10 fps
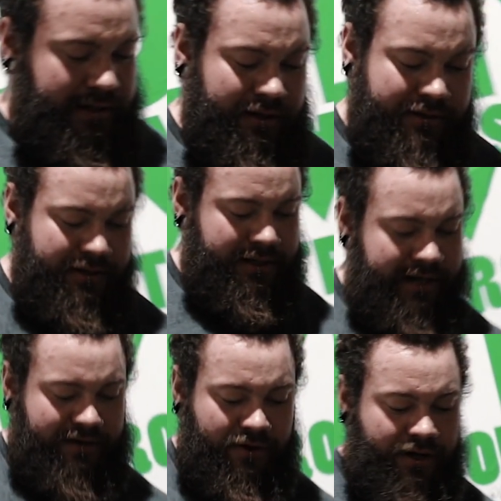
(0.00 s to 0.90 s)
Other than
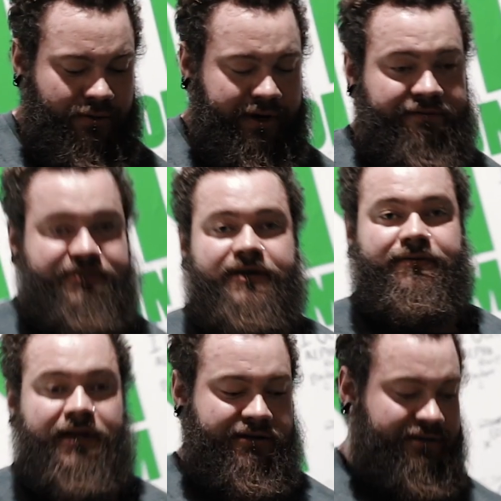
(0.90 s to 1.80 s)
that, we have stiff
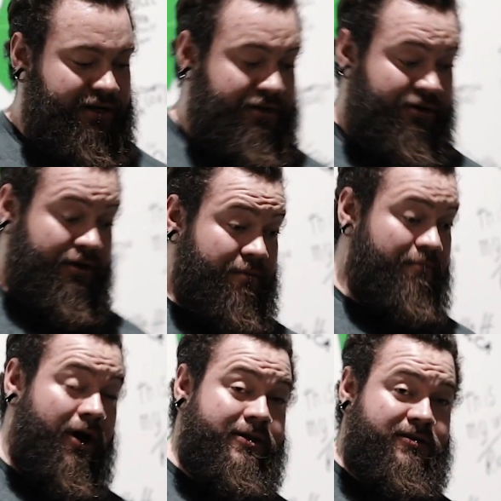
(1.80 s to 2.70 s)
legs. You can
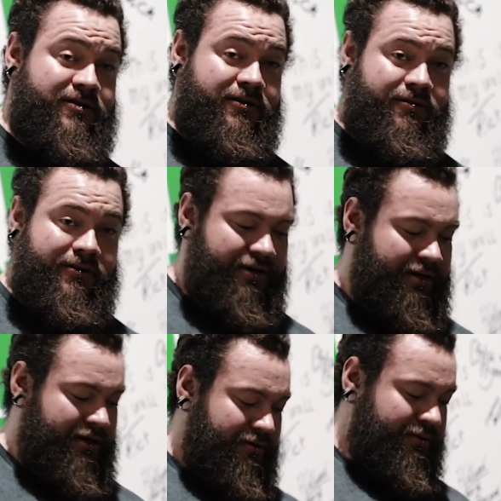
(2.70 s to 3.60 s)
combine the two,
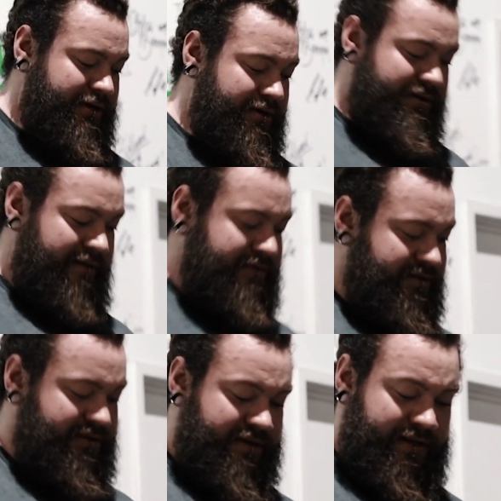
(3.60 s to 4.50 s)
where you're doing deficit
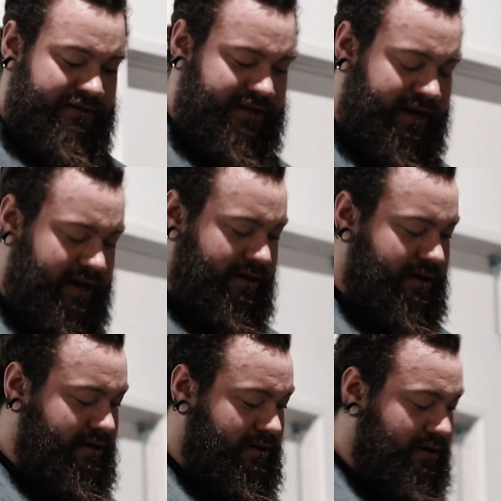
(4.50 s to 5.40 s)
stiff legs together,
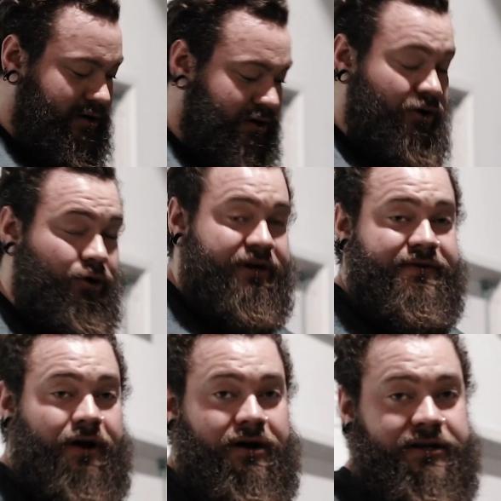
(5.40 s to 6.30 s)
or
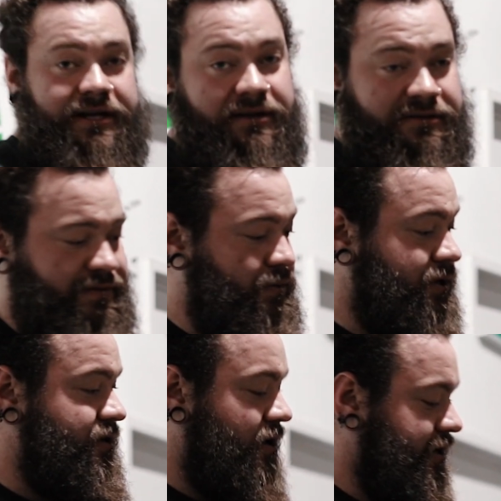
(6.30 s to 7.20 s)
even RDLs if you
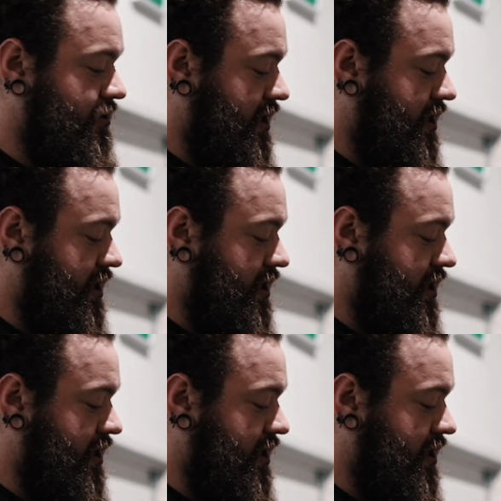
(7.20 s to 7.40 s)
want to target your